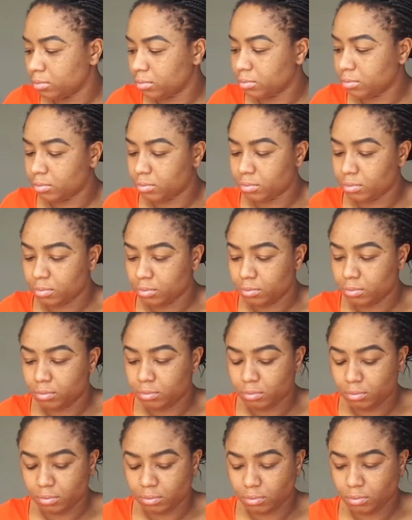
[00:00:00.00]
brow
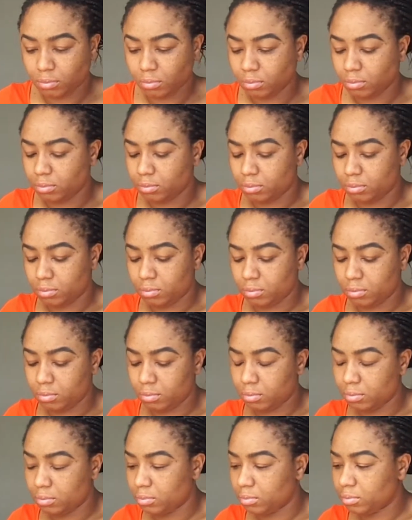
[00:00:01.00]

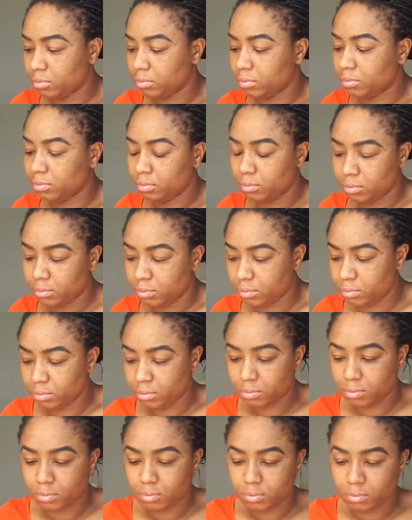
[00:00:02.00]
with this
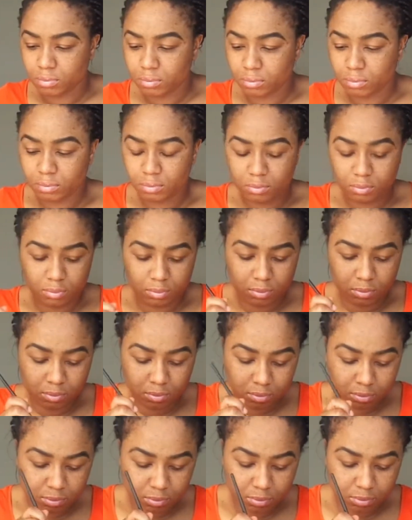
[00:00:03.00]
concealer
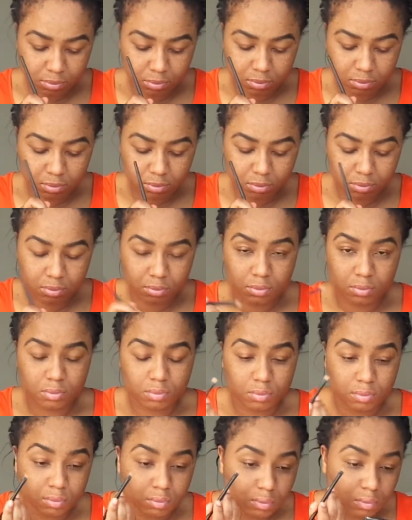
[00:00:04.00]
by LA Girl
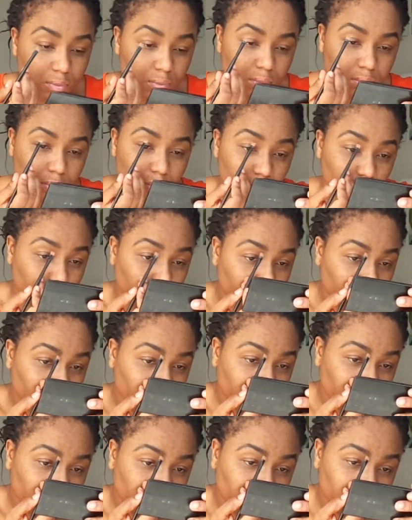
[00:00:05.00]

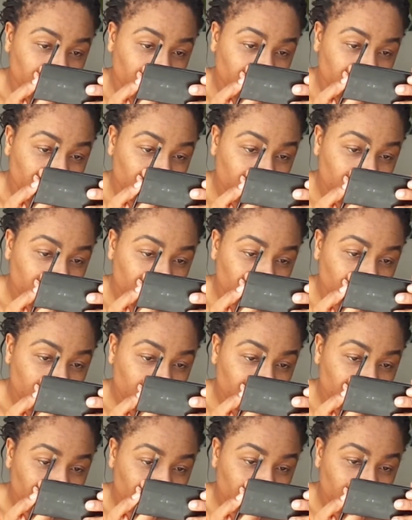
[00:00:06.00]
concealer that
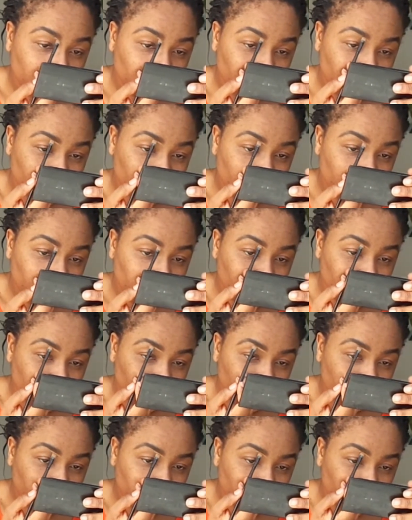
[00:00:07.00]
most people
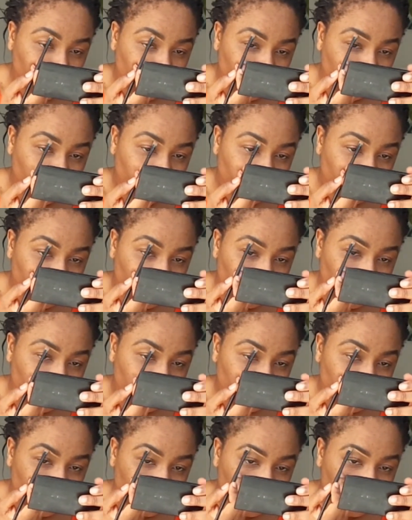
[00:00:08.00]
use here on
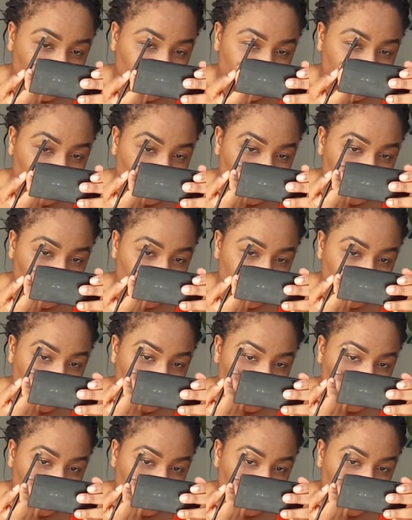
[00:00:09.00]
YouTube, and